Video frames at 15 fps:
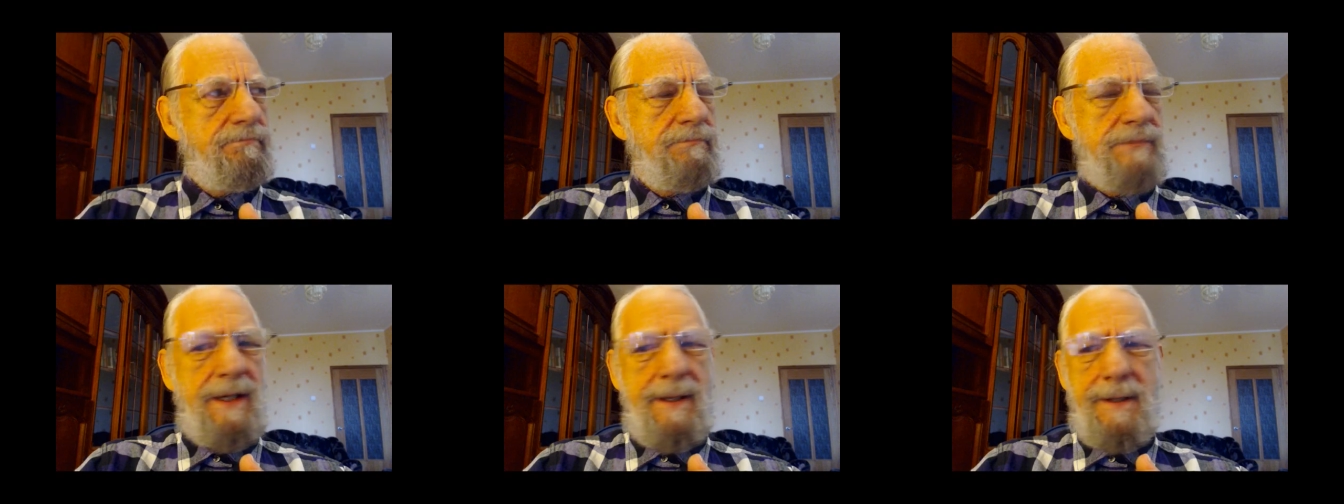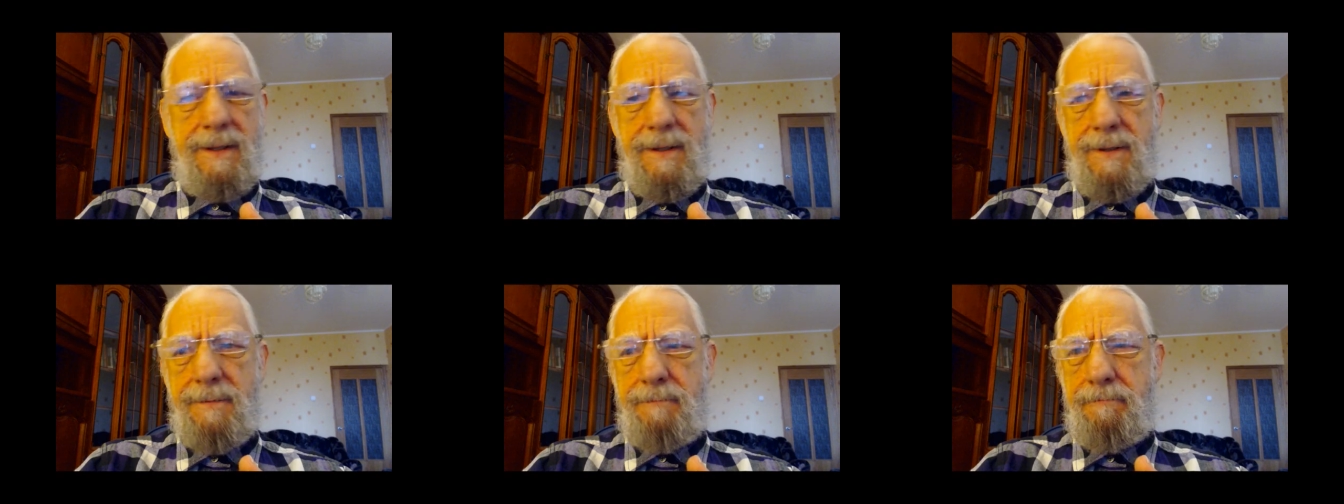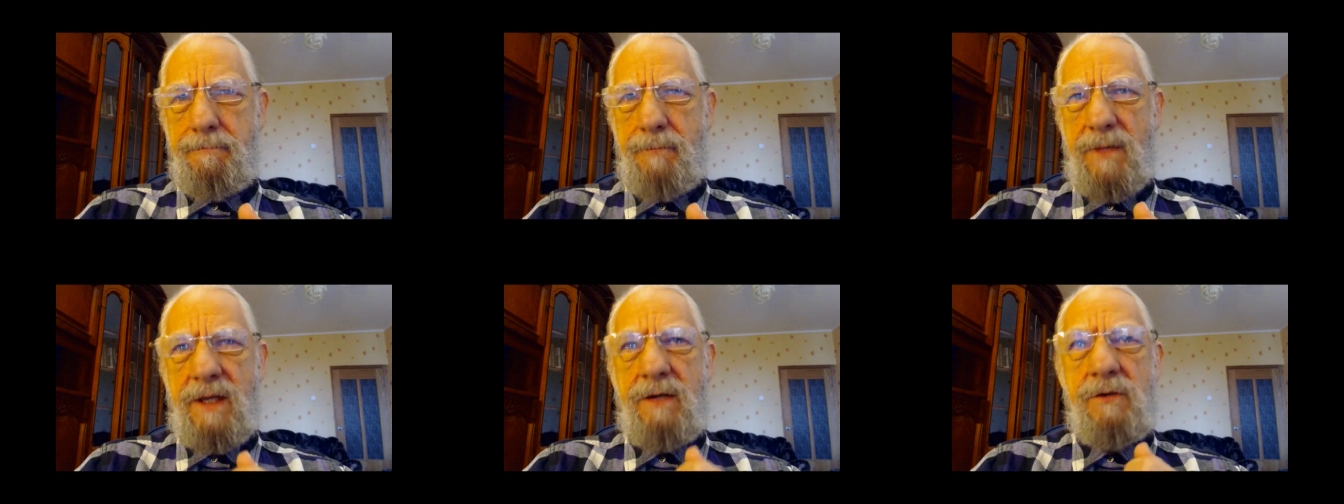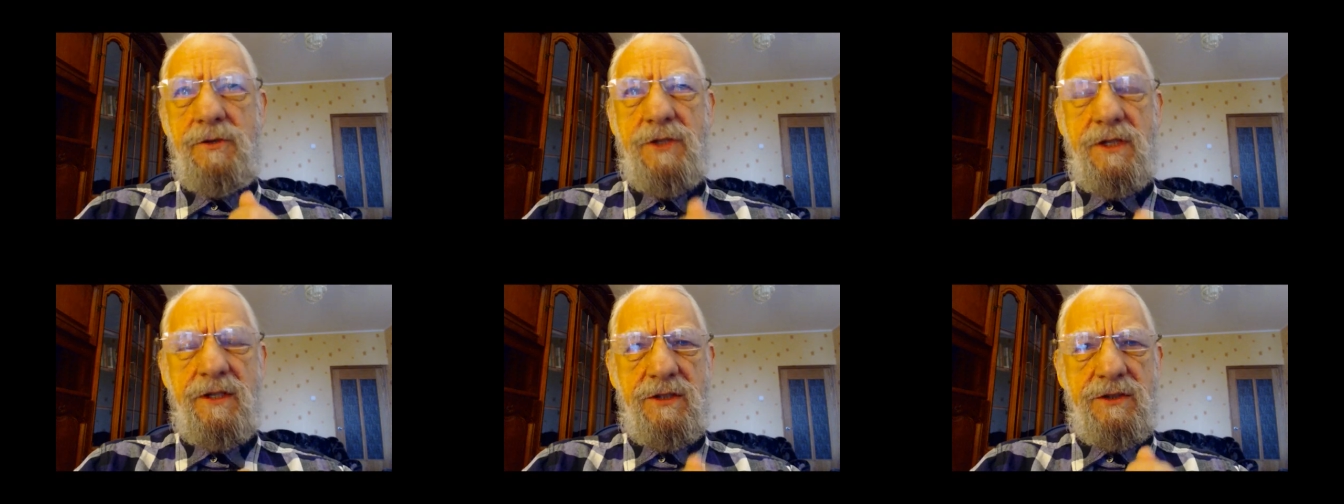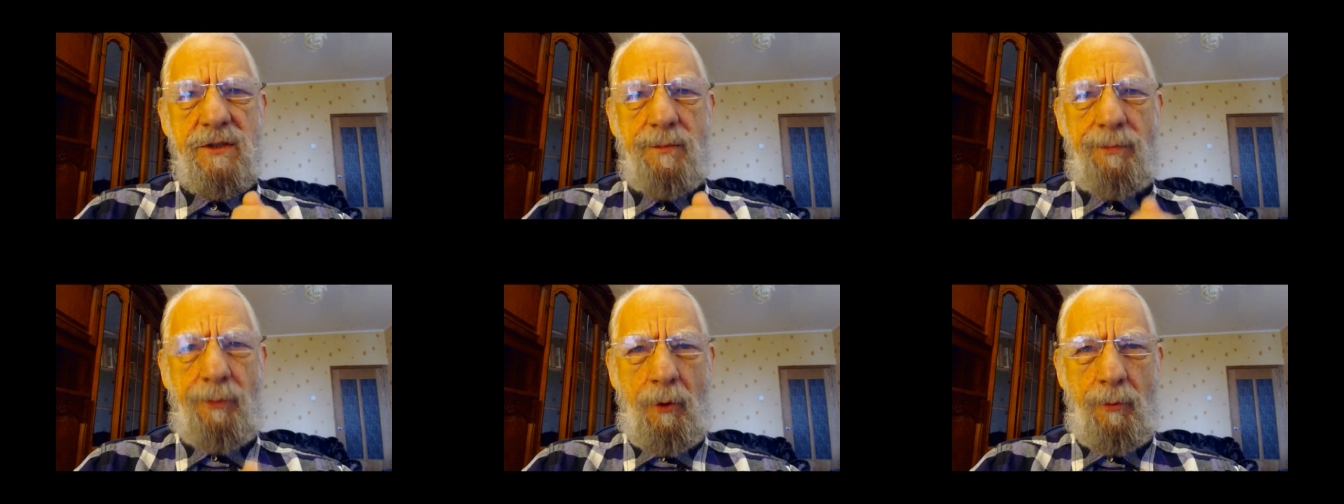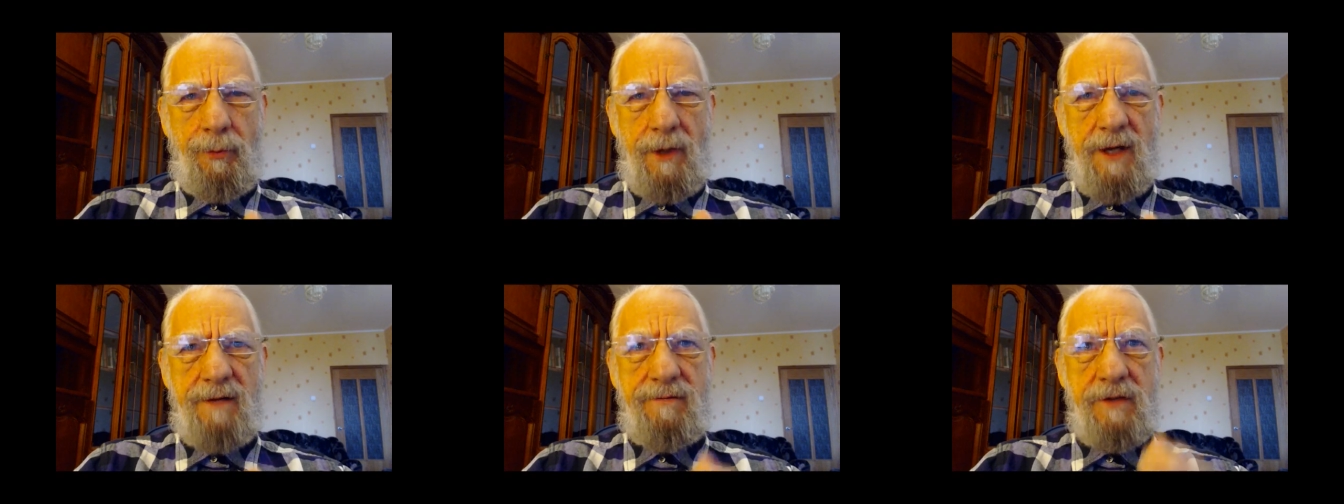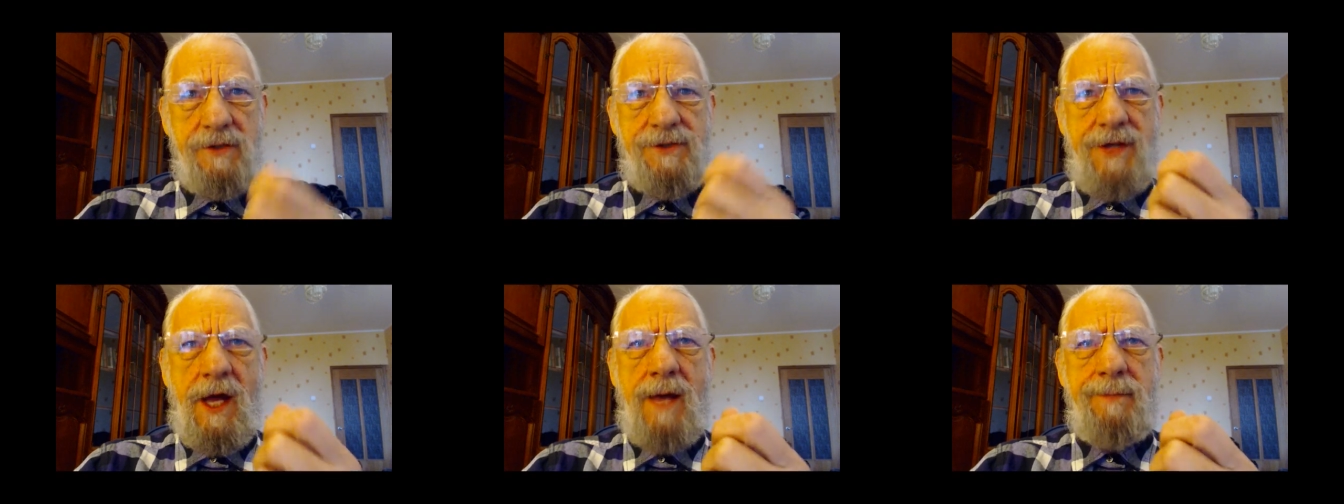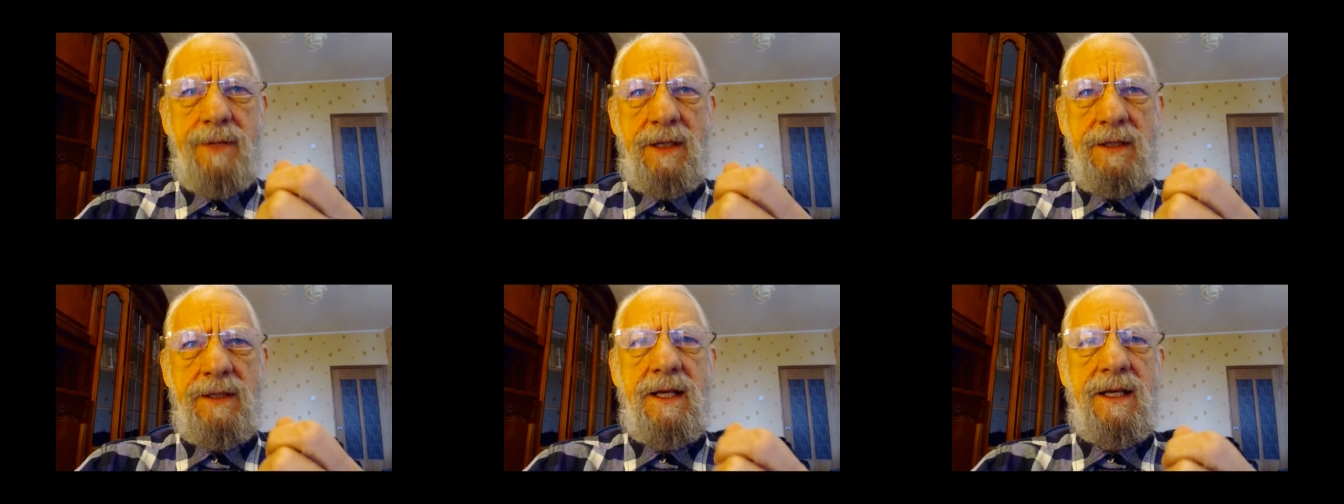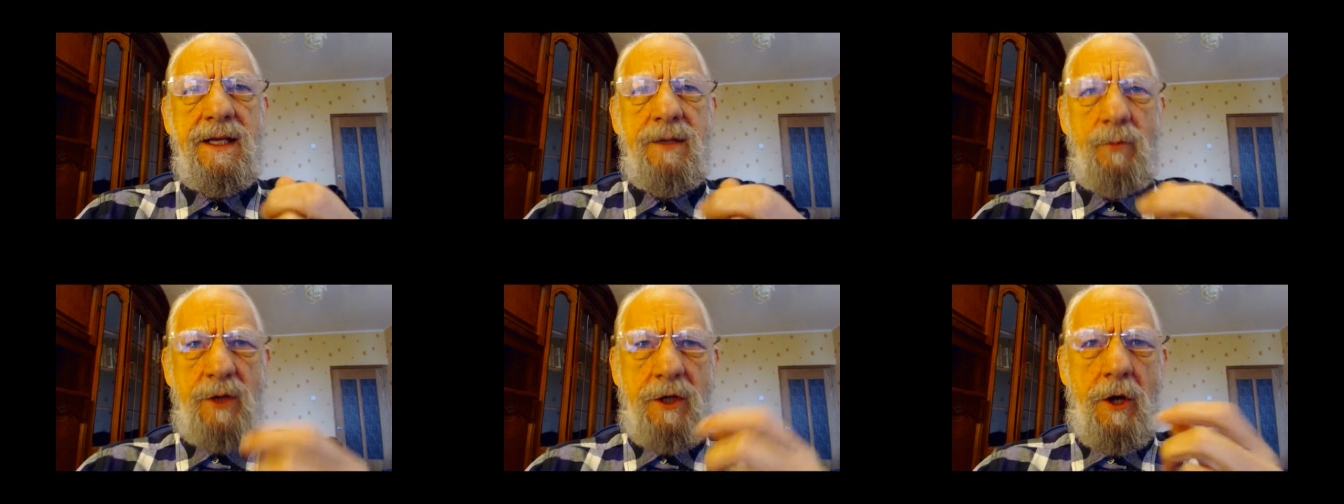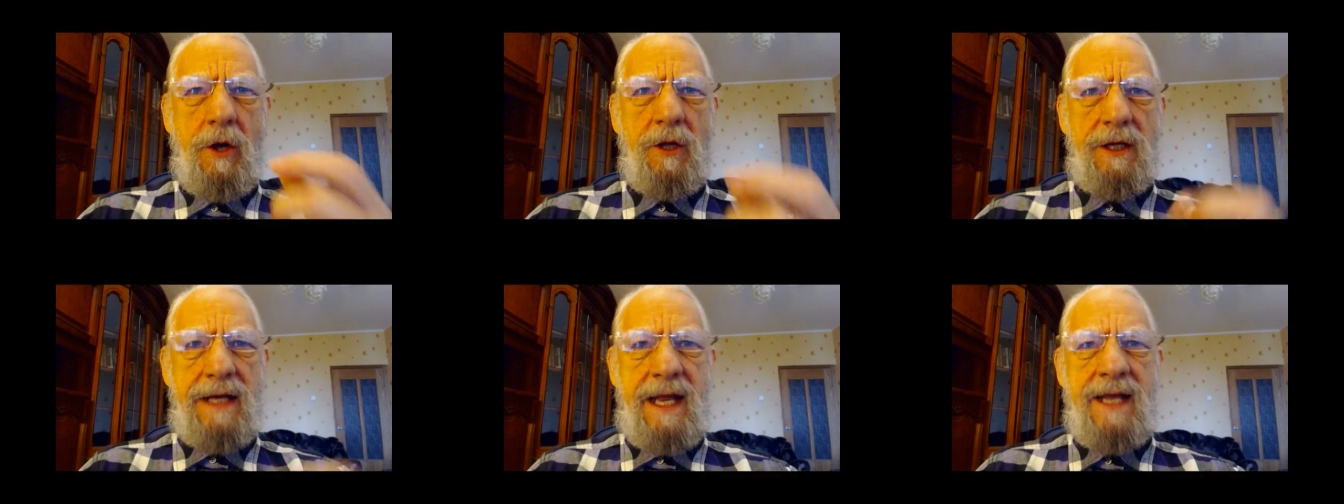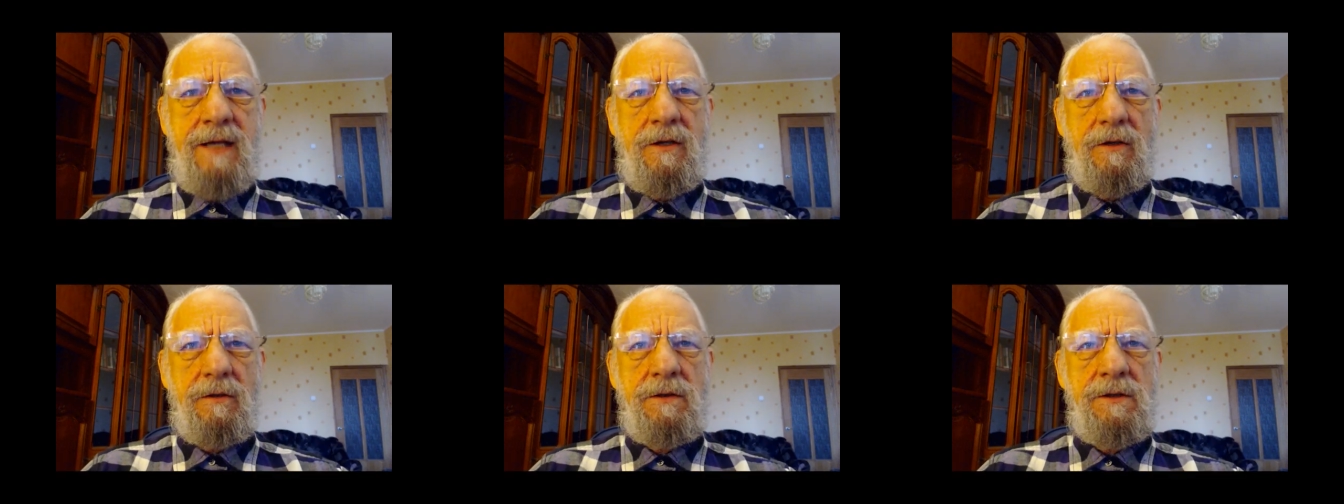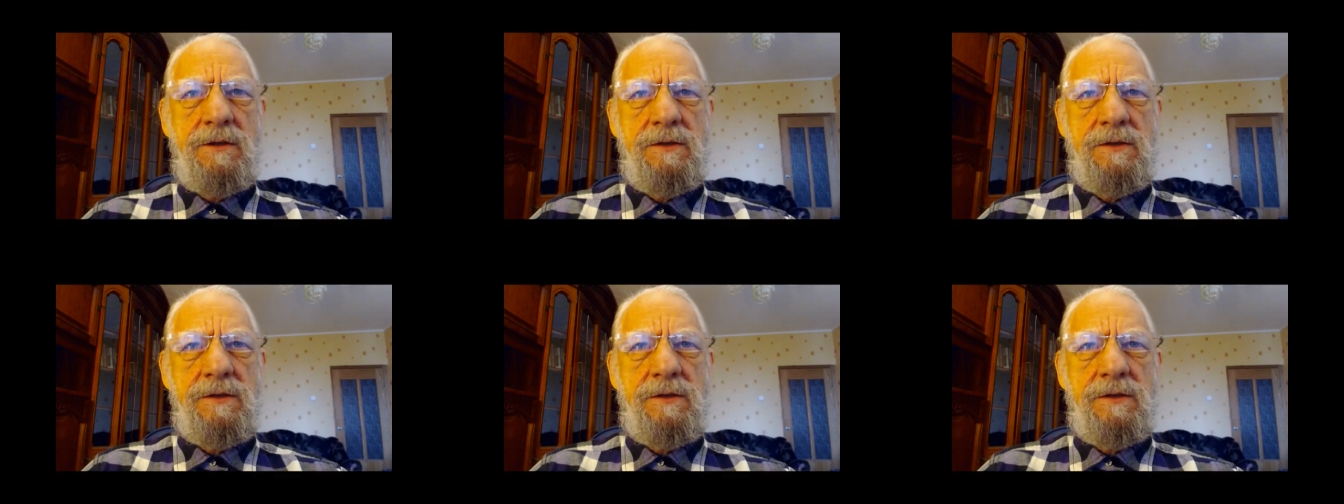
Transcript: uh, energy that is appropriate for stopping, we call it anger.